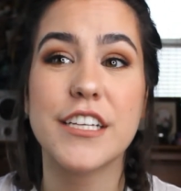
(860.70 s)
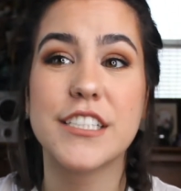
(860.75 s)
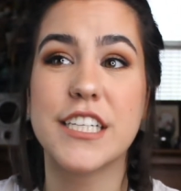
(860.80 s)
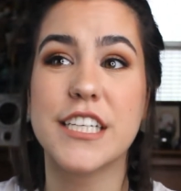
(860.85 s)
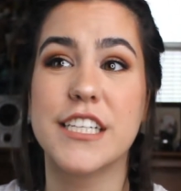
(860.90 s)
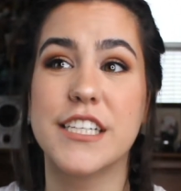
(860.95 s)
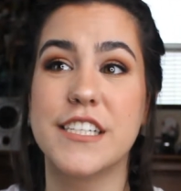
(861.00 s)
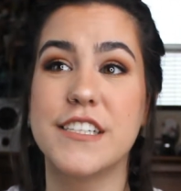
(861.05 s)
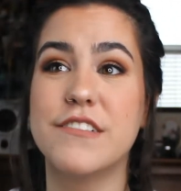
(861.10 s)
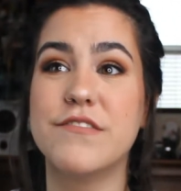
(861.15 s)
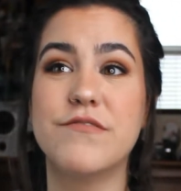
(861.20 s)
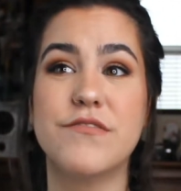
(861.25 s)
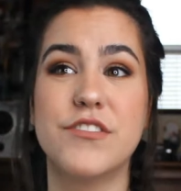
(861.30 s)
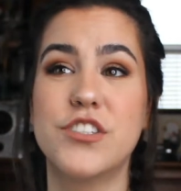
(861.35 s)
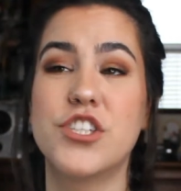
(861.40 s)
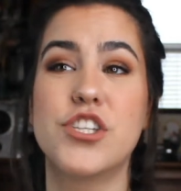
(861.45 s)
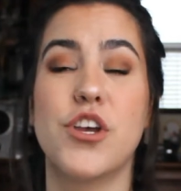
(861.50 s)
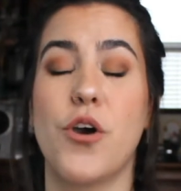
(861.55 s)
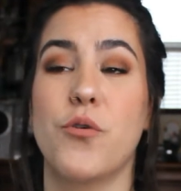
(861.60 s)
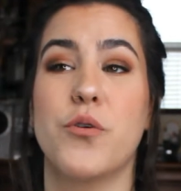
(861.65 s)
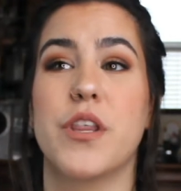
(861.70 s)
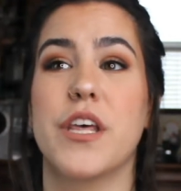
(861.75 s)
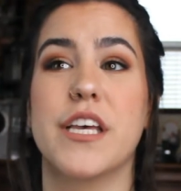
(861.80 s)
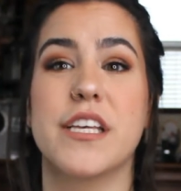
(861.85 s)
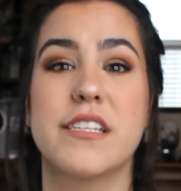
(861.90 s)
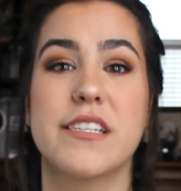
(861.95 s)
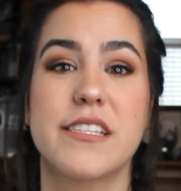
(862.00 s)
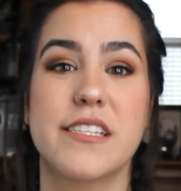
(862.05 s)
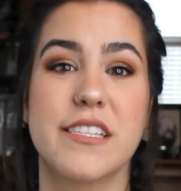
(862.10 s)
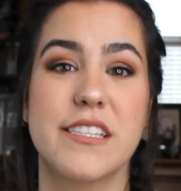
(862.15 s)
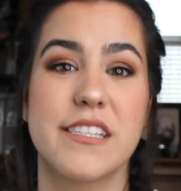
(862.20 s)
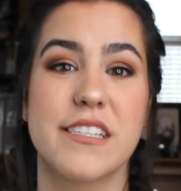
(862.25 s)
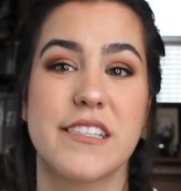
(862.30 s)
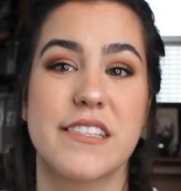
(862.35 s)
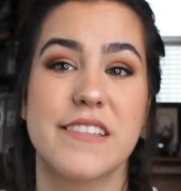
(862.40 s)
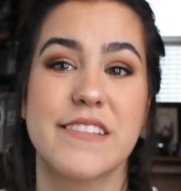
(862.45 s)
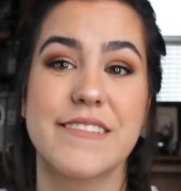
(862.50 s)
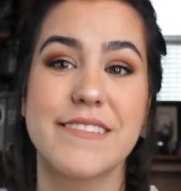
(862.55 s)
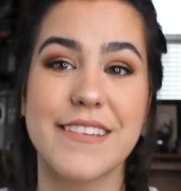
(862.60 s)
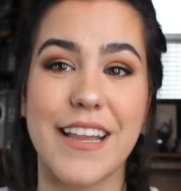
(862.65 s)
to show this,
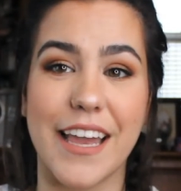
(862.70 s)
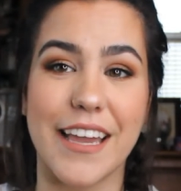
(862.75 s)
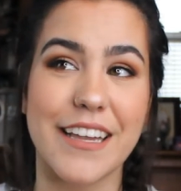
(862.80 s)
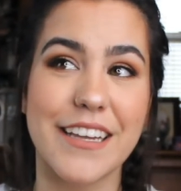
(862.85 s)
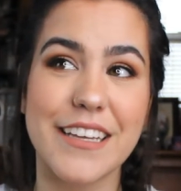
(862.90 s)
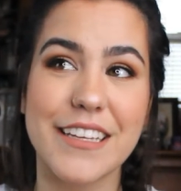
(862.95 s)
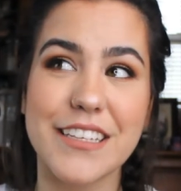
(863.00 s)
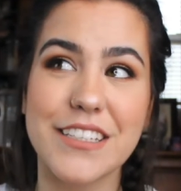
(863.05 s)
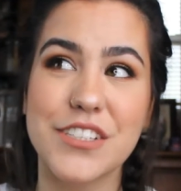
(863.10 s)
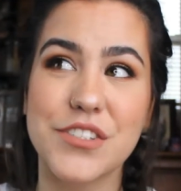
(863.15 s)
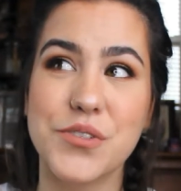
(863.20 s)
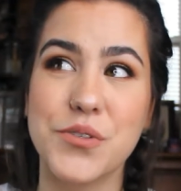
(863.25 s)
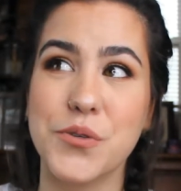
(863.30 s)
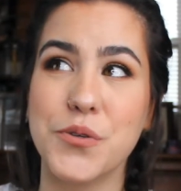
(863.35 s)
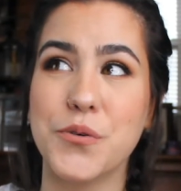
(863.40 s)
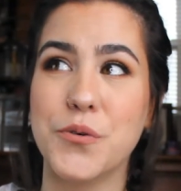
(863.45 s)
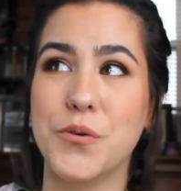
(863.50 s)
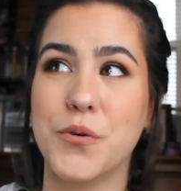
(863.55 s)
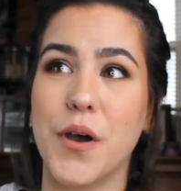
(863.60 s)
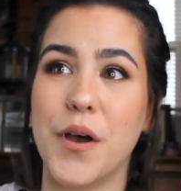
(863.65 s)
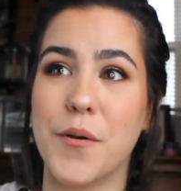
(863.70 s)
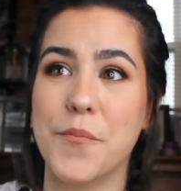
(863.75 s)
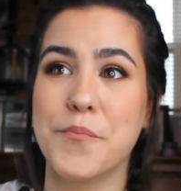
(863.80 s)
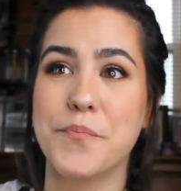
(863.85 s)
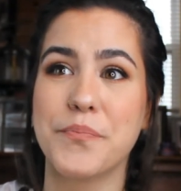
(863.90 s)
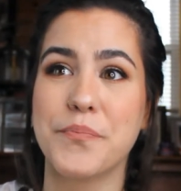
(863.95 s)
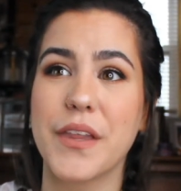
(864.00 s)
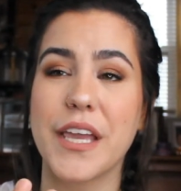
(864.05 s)
like to um,